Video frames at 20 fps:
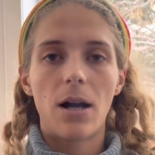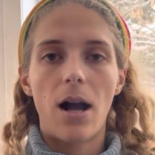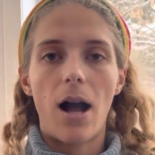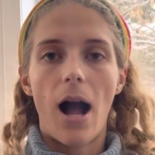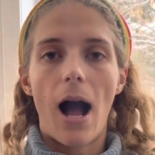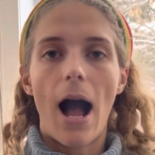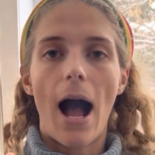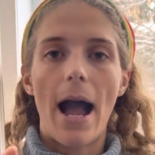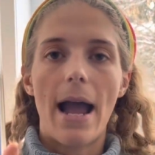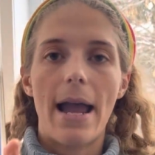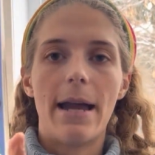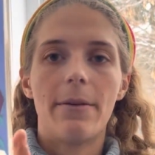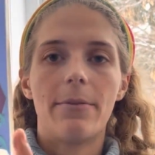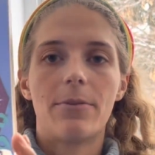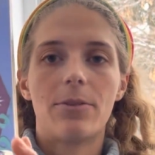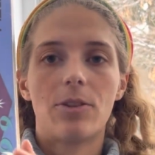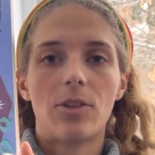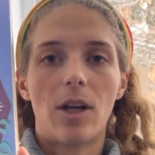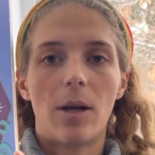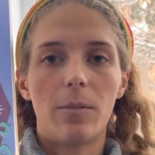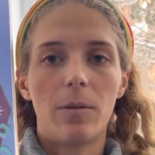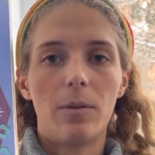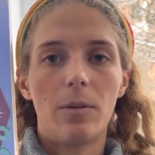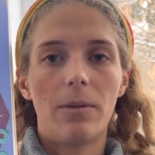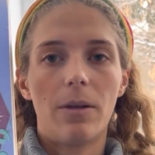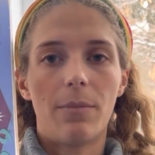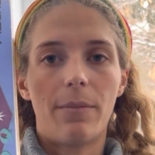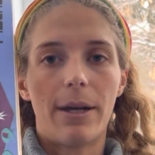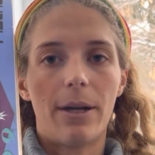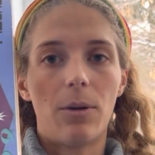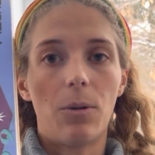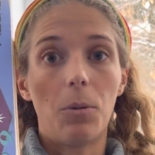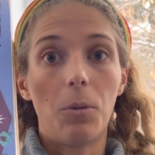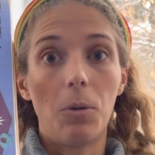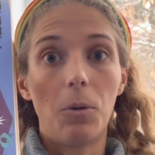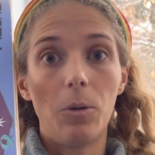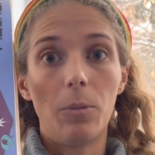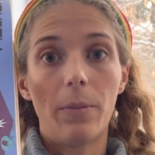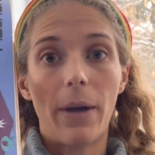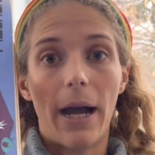I have trouble with my
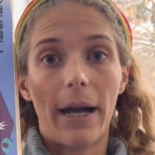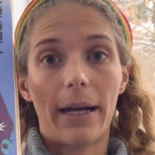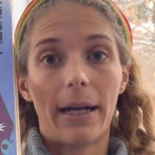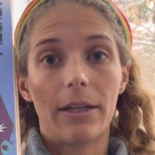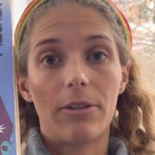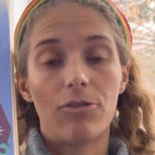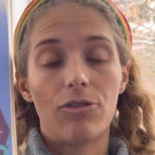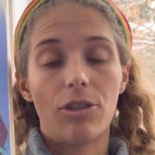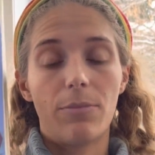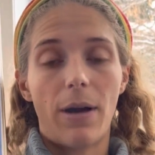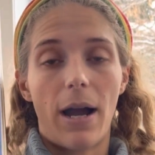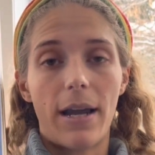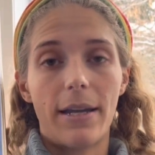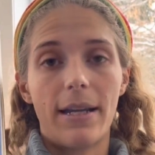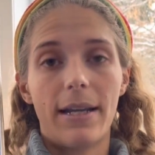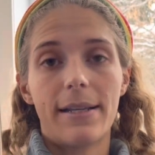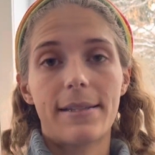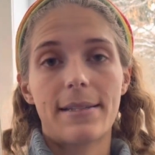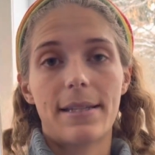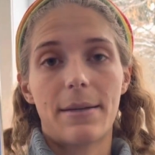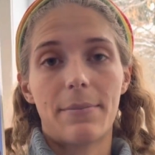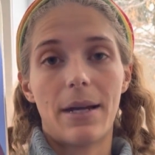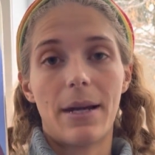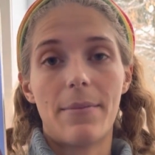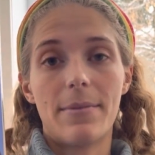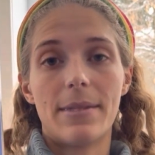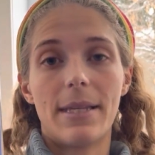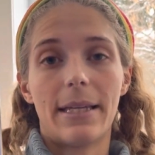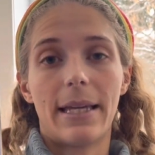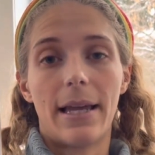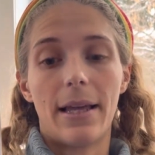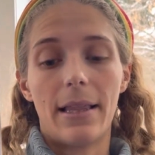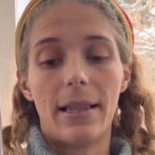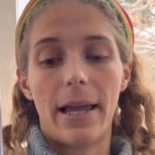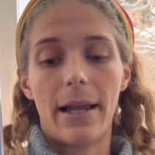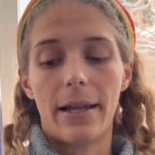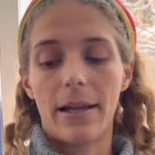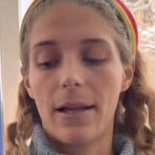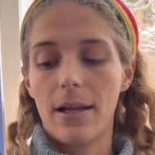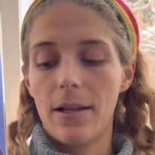old backcountry bindings. Sometimes they get
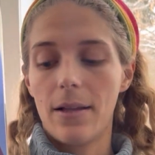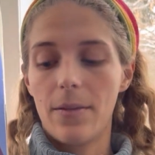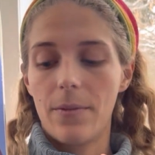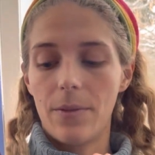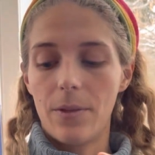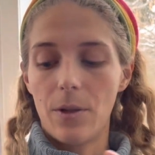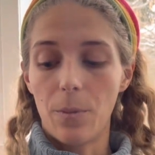like, they're